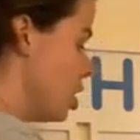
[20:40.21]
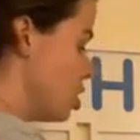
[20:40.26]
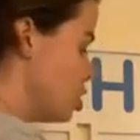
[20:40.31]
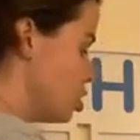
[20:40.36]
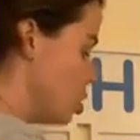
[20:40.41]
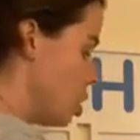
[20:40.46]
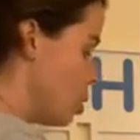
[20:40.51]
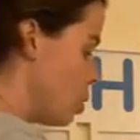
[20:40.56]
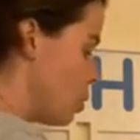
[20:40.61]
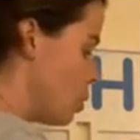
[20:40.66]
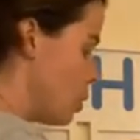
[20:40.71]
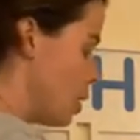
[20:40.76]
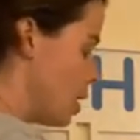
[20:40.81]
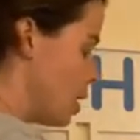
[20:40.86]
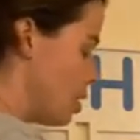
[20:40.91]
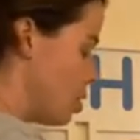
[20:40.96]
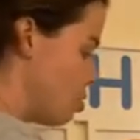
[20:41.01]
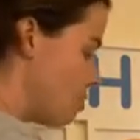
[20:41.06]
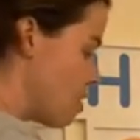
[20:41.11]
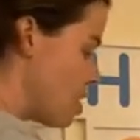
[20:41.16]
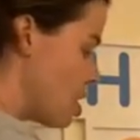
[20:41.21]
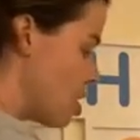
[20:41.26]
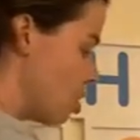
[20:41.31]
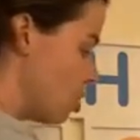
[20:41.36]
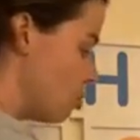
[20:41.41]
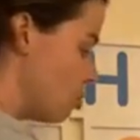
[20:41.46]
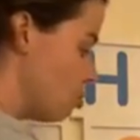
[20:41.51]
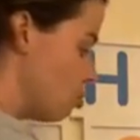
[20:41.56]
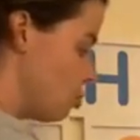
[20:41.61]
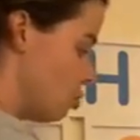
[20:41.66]
So
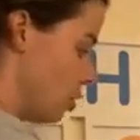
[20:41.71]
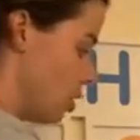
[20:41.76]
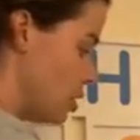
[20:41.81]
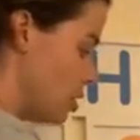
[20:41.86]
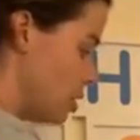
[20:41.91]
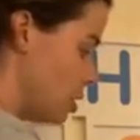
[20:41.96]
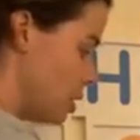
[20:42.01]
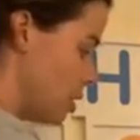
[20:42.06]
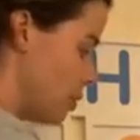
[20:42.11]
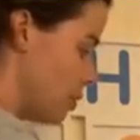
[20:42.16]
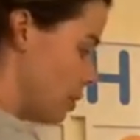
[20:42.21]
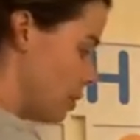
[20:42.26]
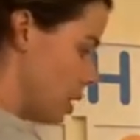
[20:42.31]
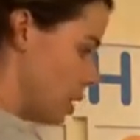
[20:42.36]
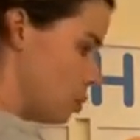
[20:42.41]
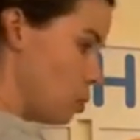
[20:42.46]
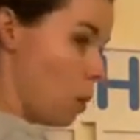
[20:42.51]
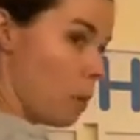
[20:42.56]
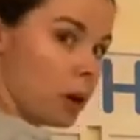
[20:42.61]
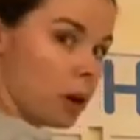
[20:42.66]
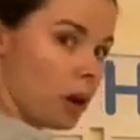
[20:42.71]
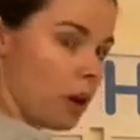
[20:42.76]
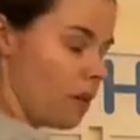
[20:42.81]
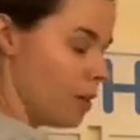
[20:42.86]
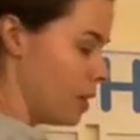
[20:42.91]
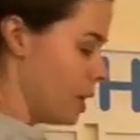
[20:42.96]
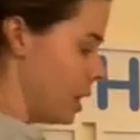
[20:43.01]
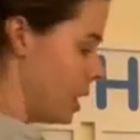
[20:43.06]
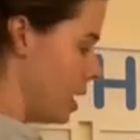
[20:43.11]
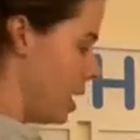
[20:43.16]
300 is what we're
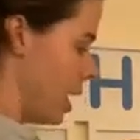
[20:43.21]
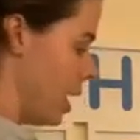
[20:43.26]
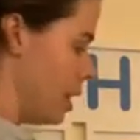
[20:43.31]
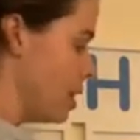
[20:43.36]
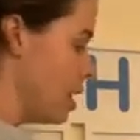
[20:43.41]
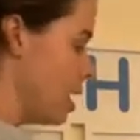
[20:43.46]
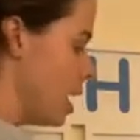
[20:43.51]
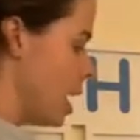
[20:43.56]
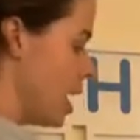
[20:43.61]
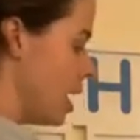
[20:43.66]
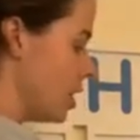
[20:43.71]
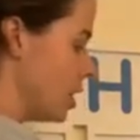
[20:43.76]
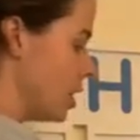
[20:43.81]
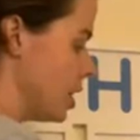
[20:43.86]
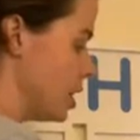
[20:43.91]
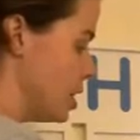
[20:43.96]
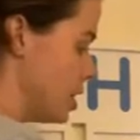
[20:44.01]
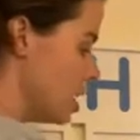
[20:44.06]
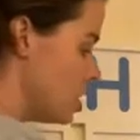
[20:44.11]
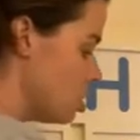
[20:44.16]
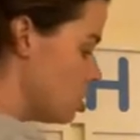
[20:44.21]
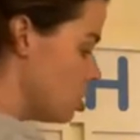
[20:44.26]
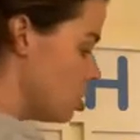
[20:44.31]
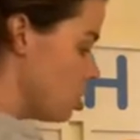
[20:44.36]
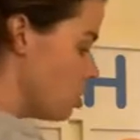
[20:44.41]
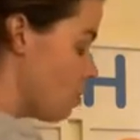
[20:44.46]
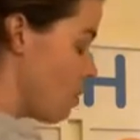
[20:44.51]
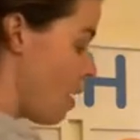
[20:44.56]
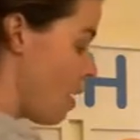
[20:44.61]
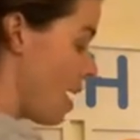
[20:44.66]
currently in. The digit to
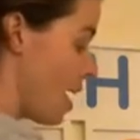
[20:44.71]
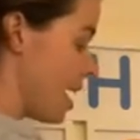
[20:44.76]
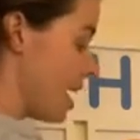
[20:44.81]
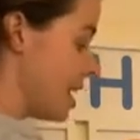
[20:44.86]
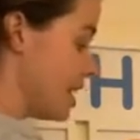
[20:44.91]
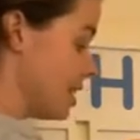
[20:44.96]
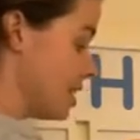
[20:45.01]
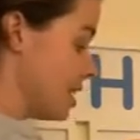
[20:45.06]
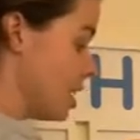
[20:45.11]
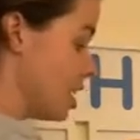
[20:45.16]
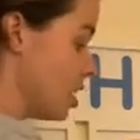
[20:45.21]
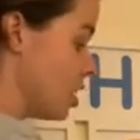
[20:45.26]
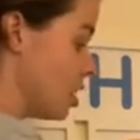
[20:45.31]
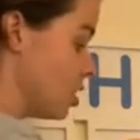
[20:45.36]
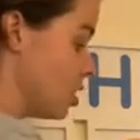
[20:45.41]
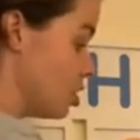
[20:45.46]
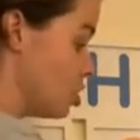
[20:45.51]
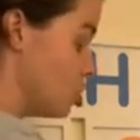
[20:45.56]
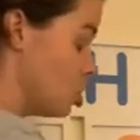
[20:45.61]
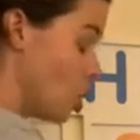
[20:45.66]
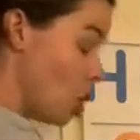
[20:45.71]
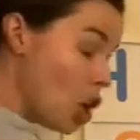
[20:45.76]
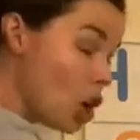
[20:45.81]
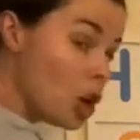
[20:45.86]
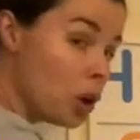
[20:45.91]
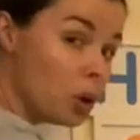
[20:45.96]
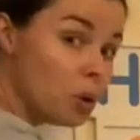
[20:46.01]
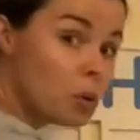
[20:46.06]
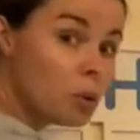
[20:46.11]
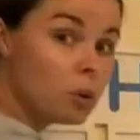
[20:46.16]
the right is
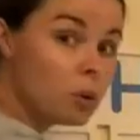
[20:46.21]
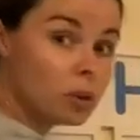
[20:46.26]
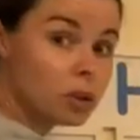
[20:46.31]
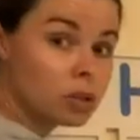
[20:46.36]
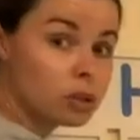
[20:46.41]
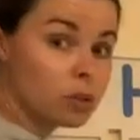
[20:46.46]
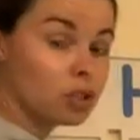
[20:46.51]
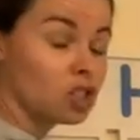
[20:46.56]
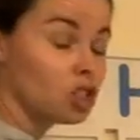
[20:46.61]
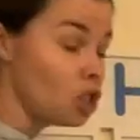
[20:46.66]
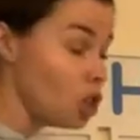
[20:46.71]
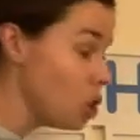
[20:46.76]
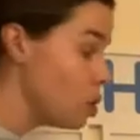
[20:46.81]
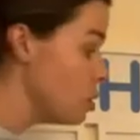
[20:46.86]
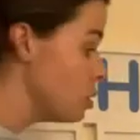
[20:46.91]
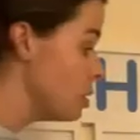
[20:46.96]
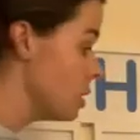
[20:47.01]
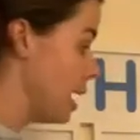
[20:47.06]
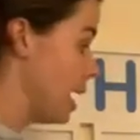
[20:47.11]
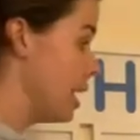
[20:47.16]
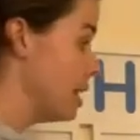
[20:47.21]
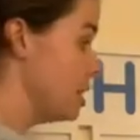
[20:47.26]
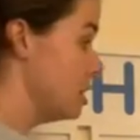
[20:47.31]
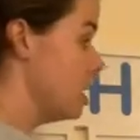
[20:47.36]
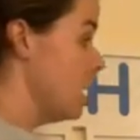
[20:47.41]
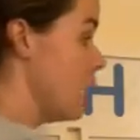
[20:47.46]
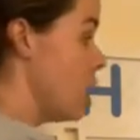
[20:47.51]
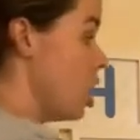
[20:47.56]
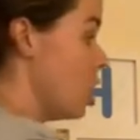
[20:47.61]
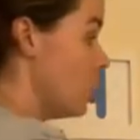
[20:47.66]
2, so it's 2
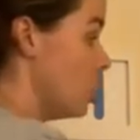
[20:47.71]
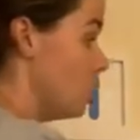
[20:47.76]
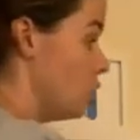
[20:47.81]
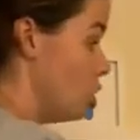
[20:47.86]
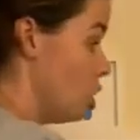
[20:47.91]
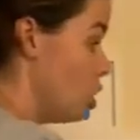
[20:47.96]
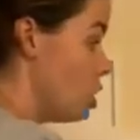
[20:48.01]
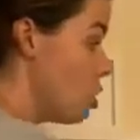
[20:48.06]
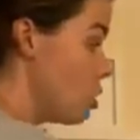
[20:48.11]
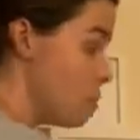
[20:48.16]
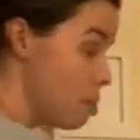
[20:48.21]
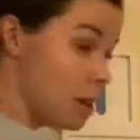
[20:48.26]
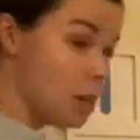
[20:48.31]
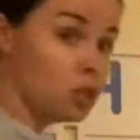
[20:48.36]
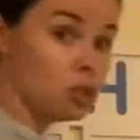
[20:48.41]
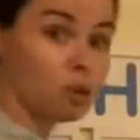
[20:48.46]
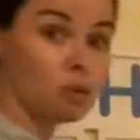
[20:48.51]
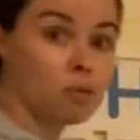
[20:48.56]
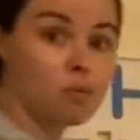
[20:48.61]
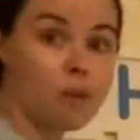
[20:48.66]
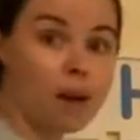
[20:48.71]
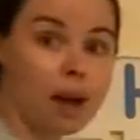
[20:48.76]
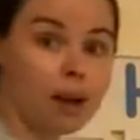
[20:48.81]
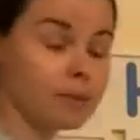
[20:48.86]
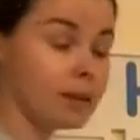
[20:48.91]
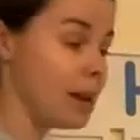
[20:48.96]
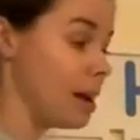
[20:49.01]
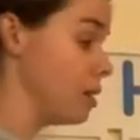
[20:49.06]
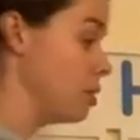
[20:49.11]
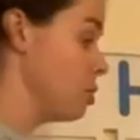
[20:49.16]
10s. 2 means you
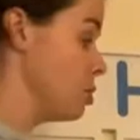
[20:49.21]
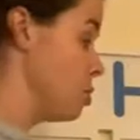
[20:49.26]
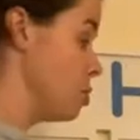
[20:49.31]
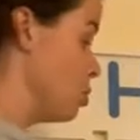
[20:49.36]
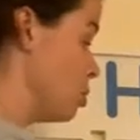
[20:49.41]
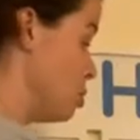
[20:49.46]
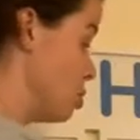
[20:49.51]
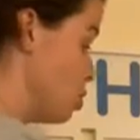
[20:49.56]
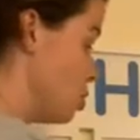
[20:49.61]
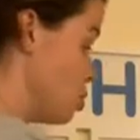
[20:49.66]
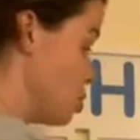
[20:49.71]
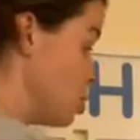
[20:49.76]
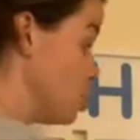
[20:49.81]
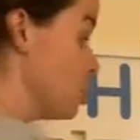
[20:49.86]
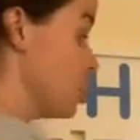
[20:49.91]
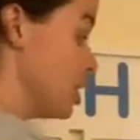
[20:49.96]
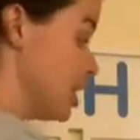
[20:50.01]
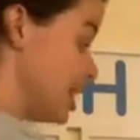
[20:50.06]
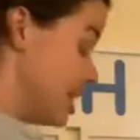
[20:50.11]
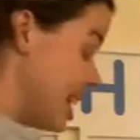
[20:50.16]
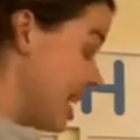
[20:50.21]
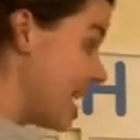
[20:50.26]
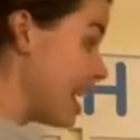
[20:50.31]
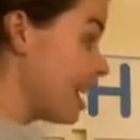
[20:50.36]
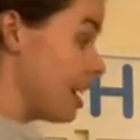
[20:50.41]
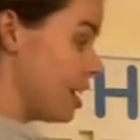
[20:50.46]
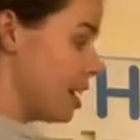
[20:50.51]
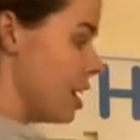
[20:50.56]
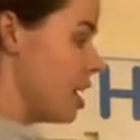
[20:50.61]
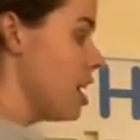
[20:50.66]
round down or you
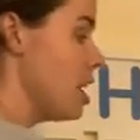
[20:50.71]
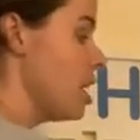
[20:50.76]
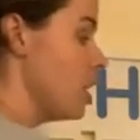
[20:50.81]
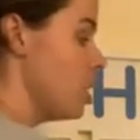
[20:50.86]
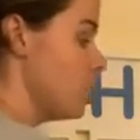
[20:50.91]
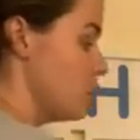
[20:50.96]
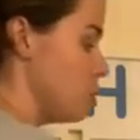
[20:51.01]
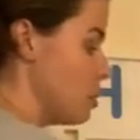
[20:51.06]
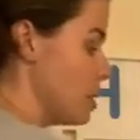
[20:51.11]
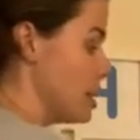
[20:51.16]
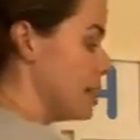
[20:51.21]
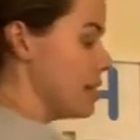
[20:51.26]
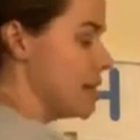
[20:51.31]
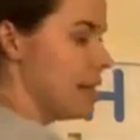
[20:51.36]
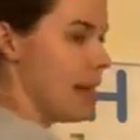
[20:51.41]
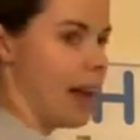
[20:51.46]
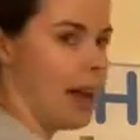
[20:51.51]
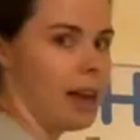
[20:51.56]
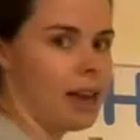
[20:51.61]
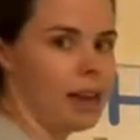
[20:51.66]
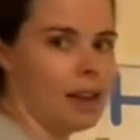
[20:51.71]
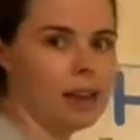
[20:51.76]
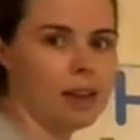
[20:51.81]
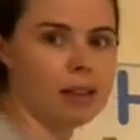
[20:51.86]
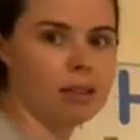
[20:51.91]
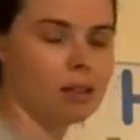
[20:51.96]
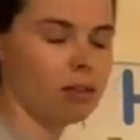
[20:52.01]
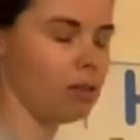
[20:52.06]
stick, so we stay in the